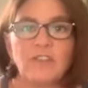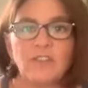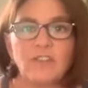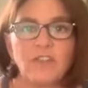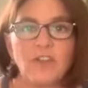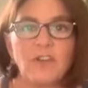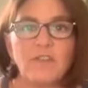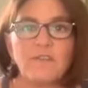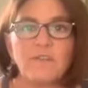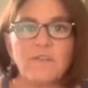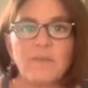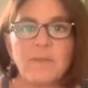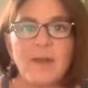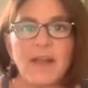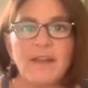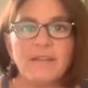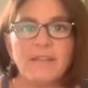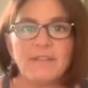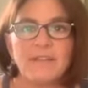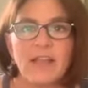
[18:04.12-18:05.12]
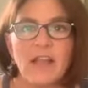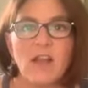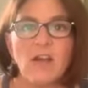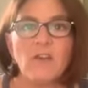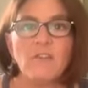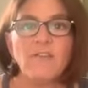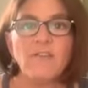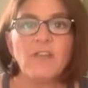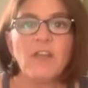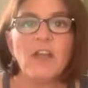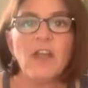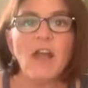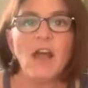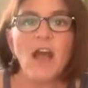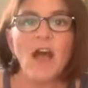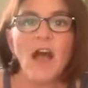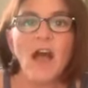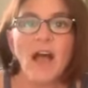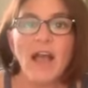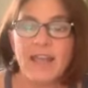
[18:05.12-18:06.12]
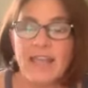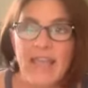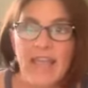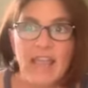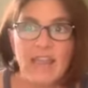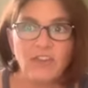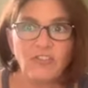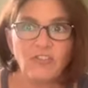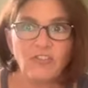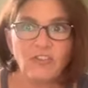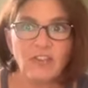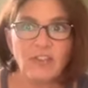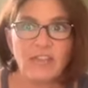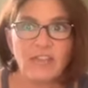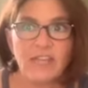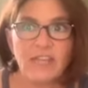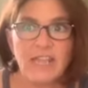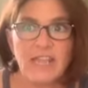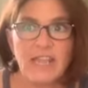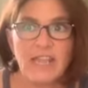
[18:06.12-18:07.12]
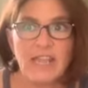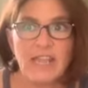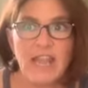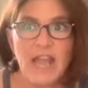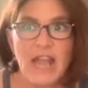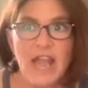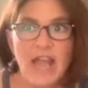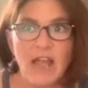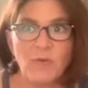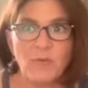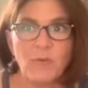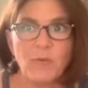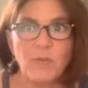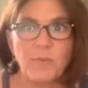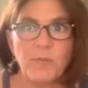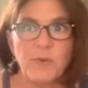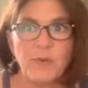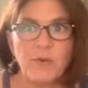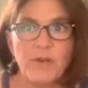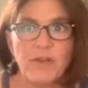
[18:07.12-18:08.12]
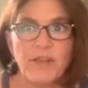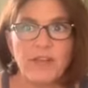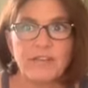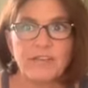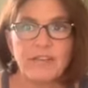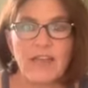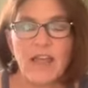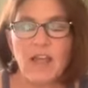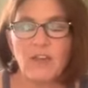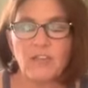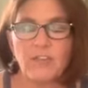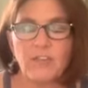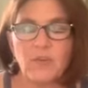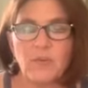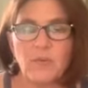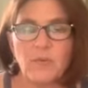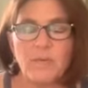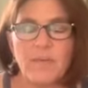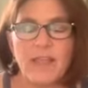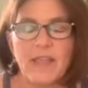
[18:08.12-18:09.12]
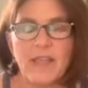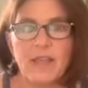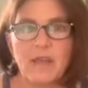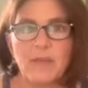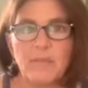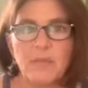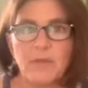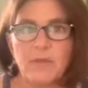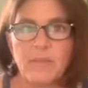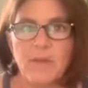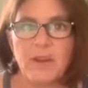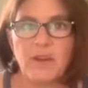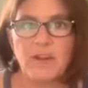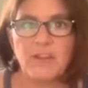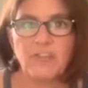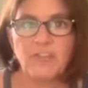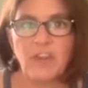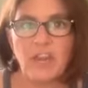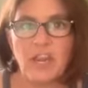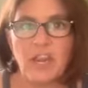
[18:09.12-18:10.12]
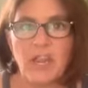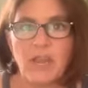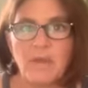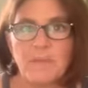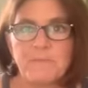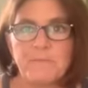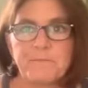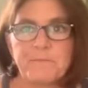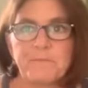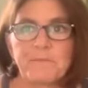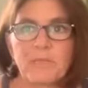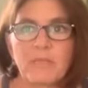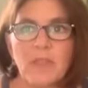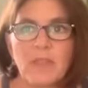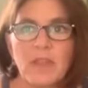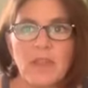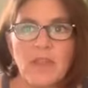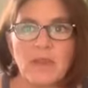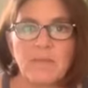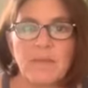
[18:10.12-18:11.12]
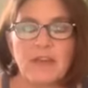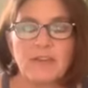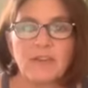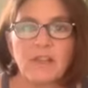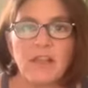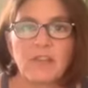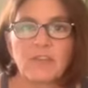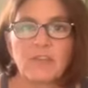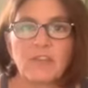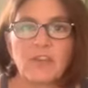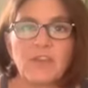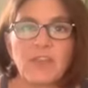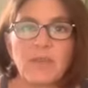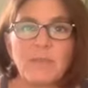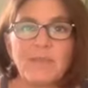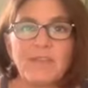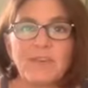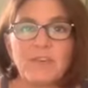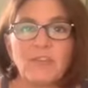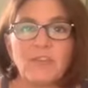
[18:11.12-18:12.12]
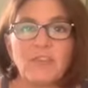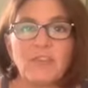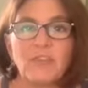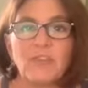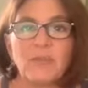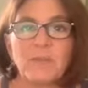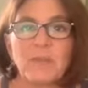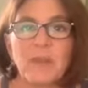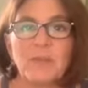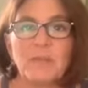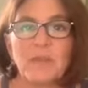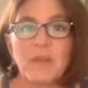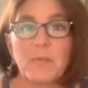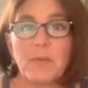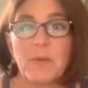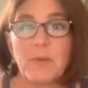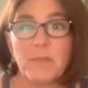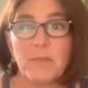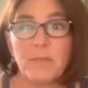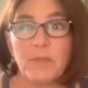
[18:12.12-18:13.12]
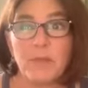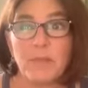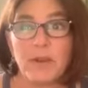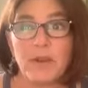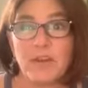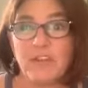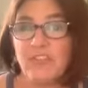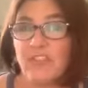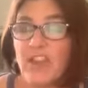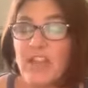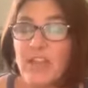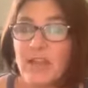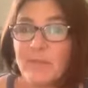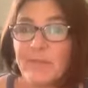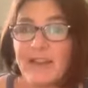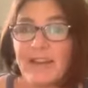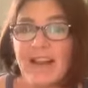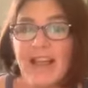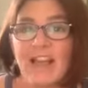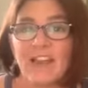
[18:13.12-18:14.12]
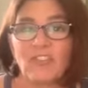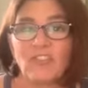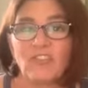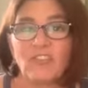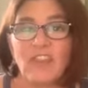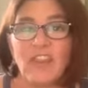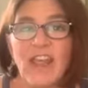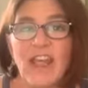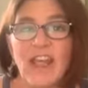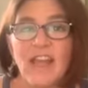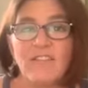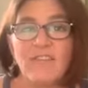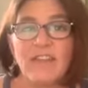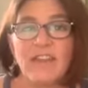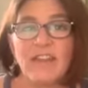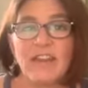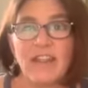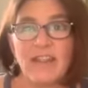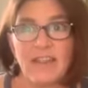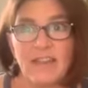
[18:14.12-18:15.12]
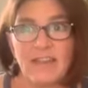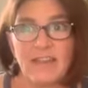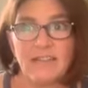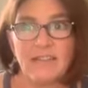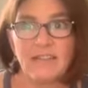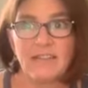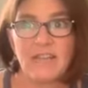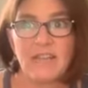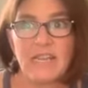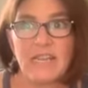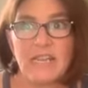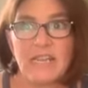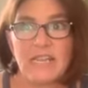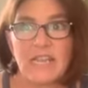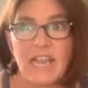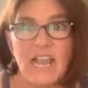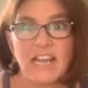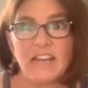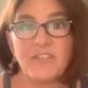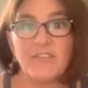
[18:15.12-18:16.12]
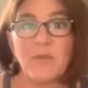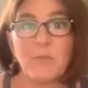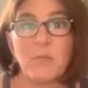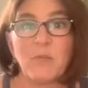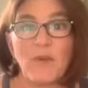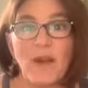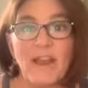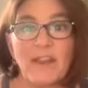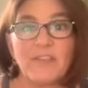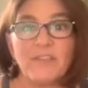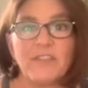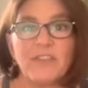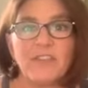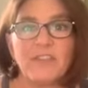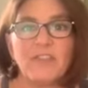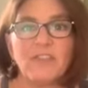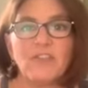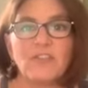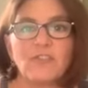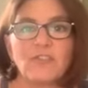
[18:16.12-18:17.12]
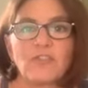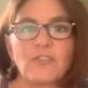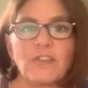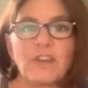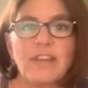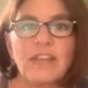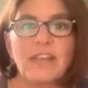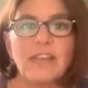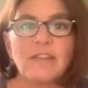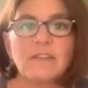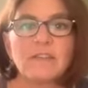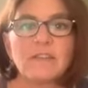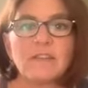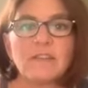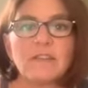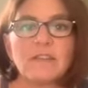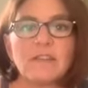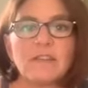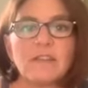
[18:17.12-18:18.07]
dessert for myself. Occasionally I also will make a blueberry jam in my deluxe cooking blender, so sometimes I'll put blueberry jam and actually have it as kind of a breakfast treat.